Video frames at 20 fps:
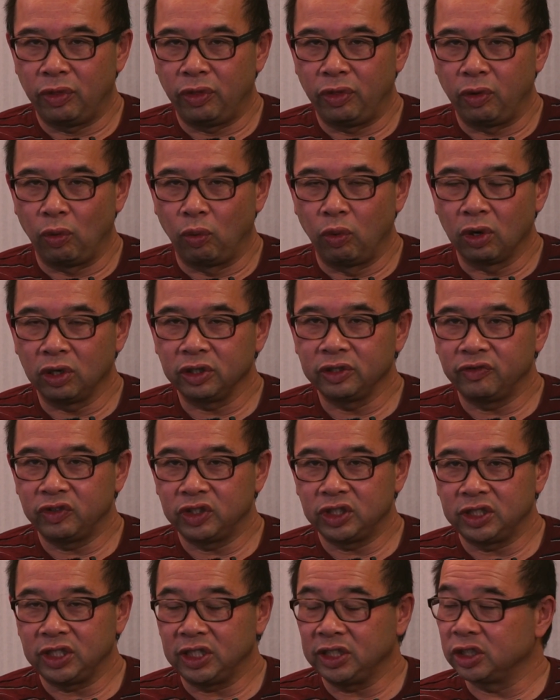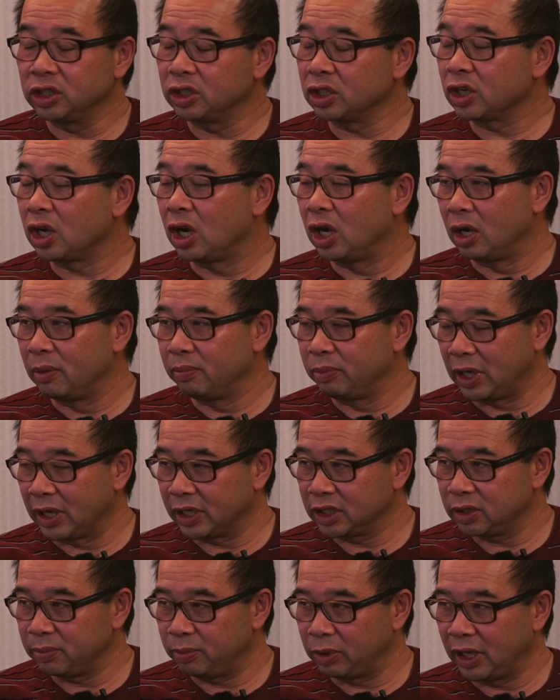the world of disease is a
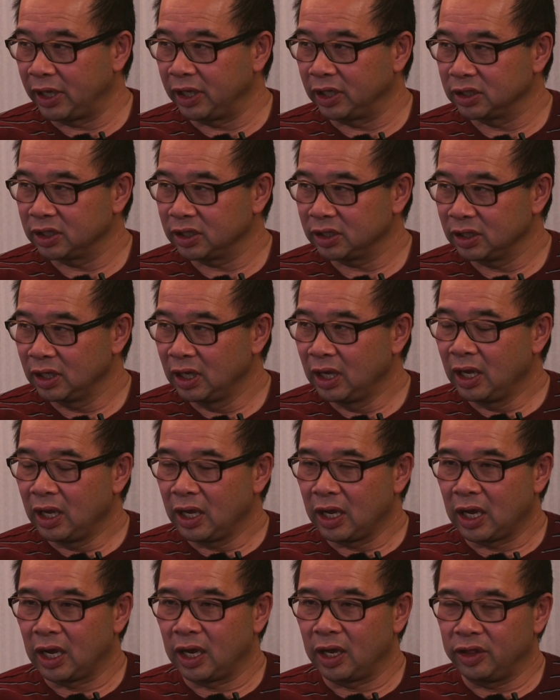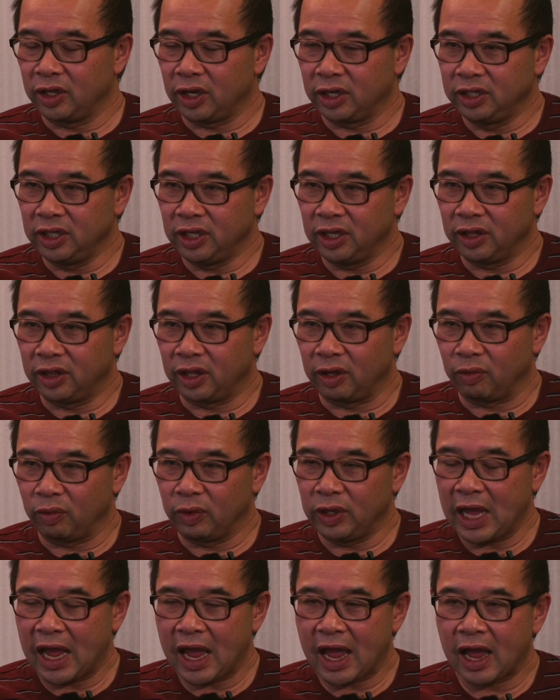complex place. The idea that
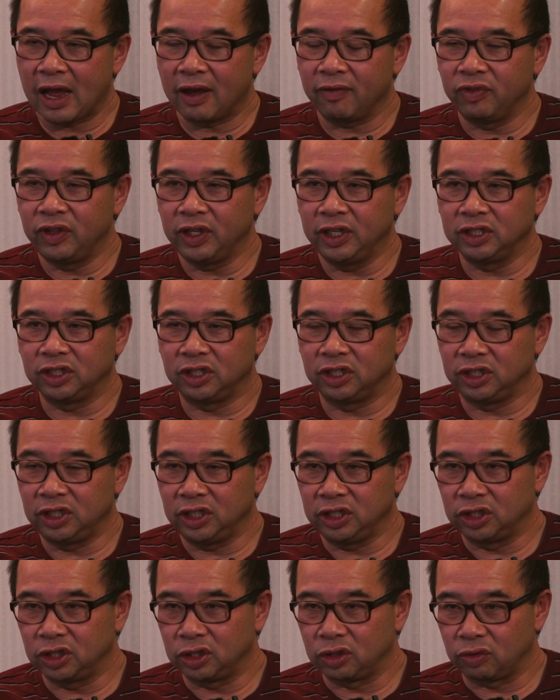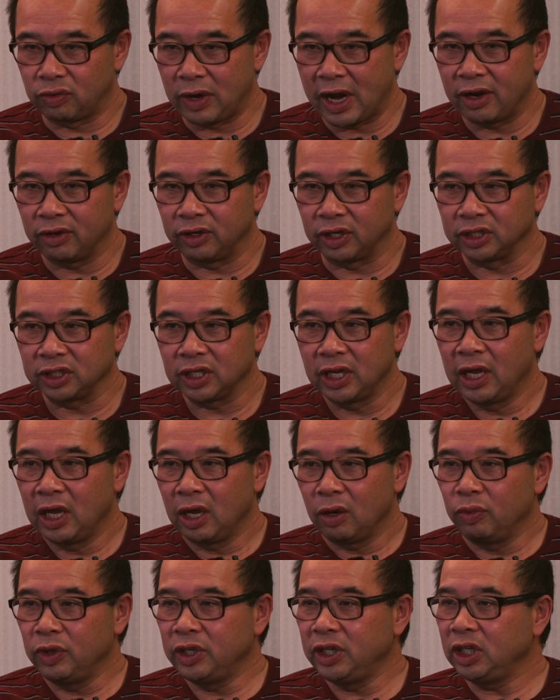we have these diseases around us,
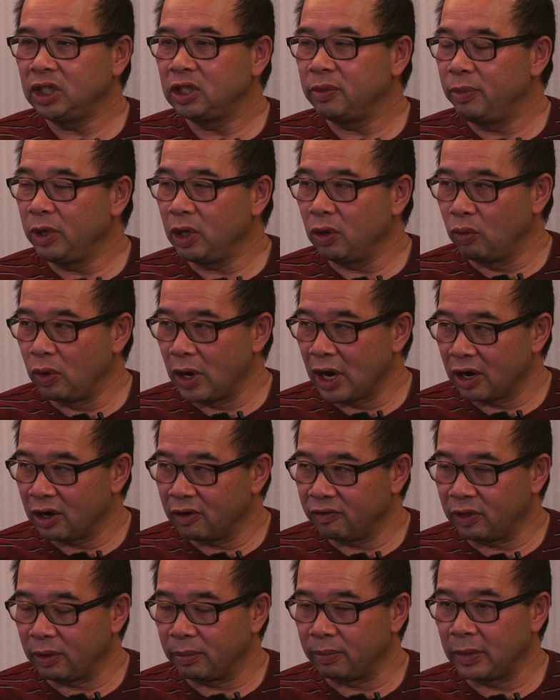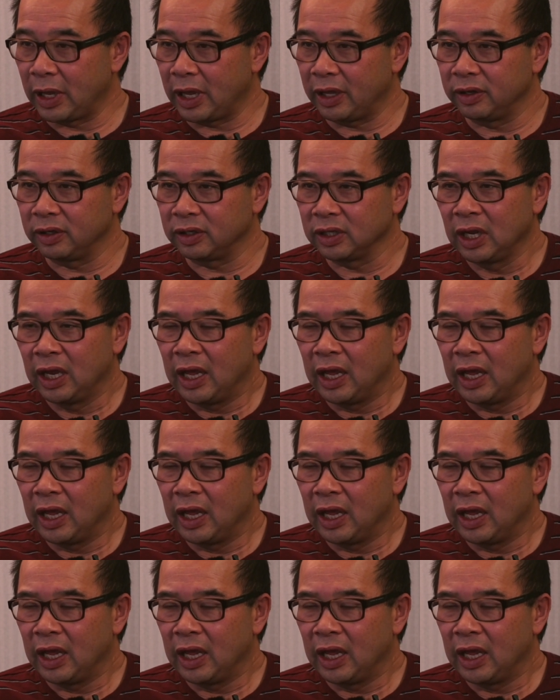we need to be aware of them. And